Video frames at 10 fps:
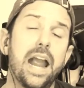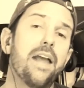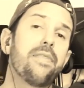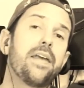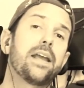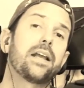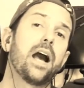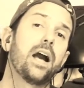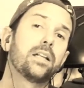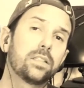And they
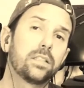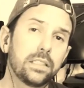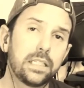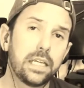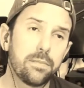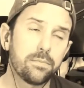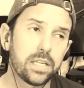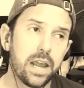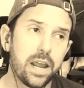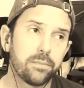constantly keep
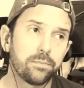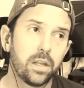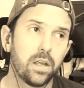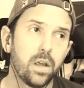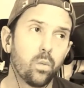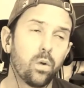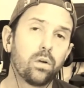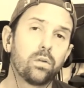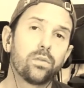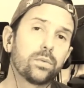saying,
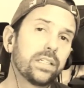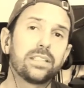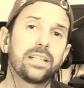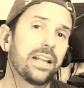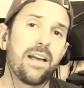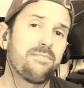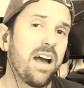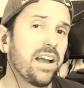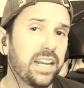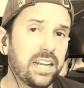well, the reason that I'm
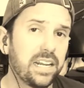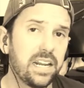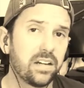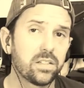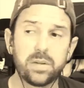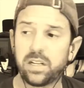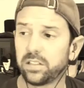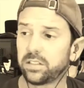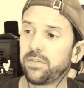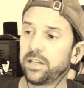not getting here is
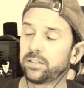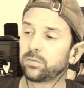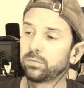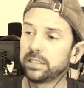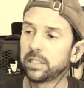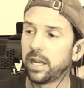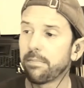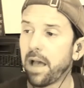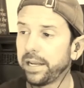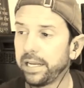because of this. The reason
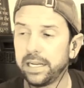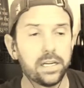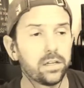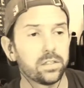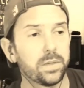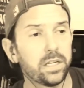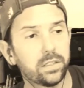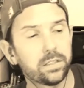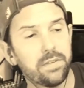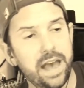I'm not getting here is
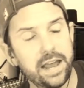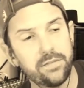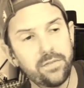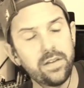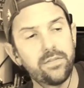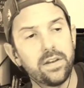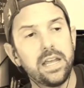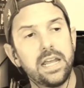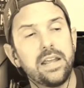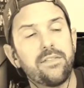because of that.
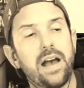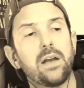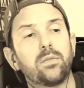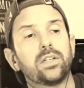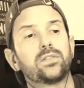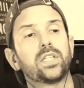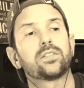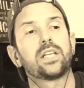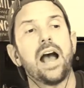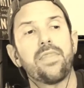If I would have
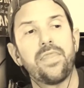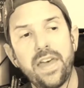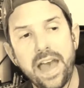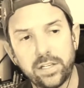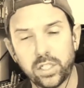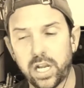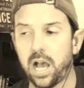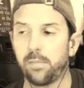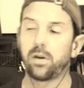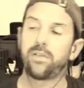just gotten that
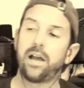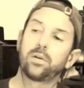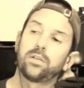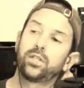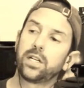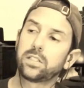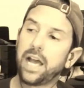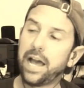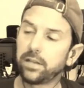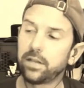job, or if I would have just
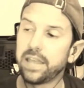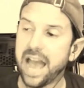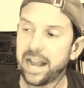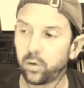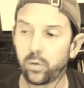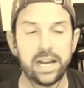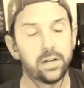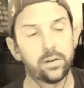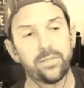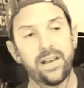gotten that
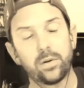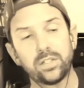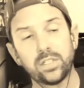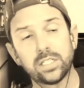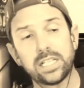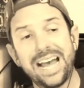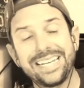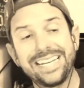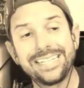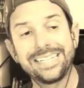grade, or if I would have just
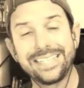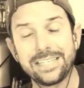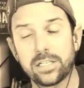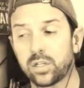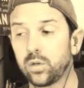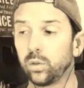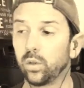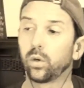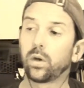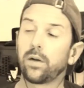gotten into this
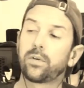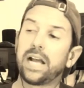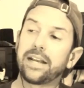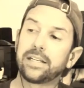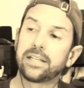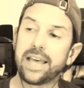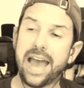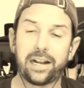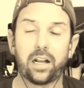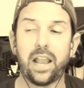school, or have gotten into
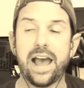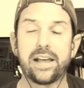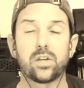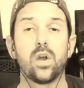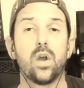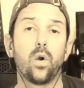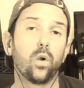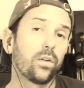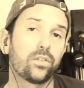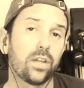that class,
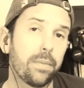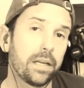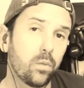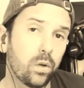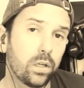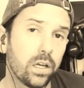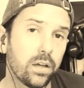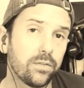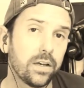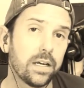or if somebody would
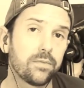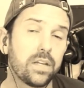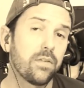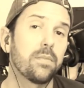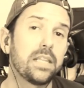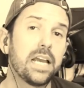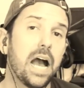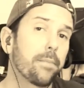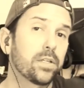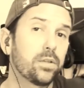have given me the
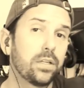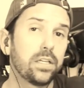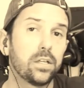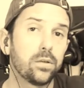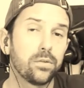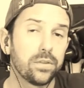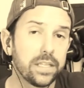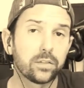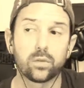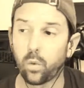opportunity to do
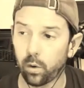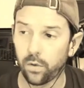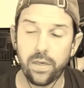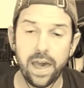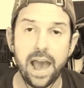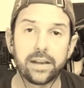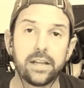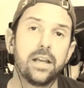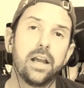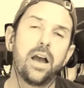this or that,
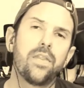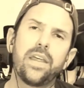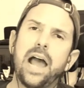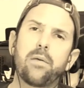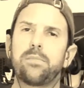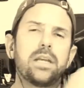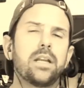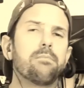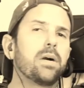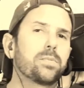then I would be in
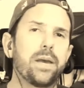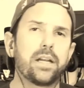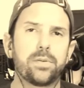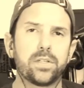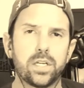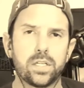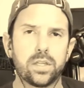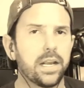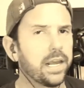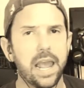a much better position
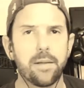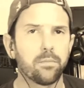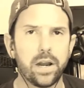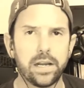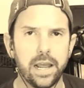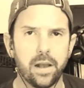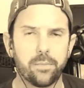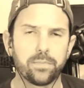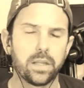than I am right now.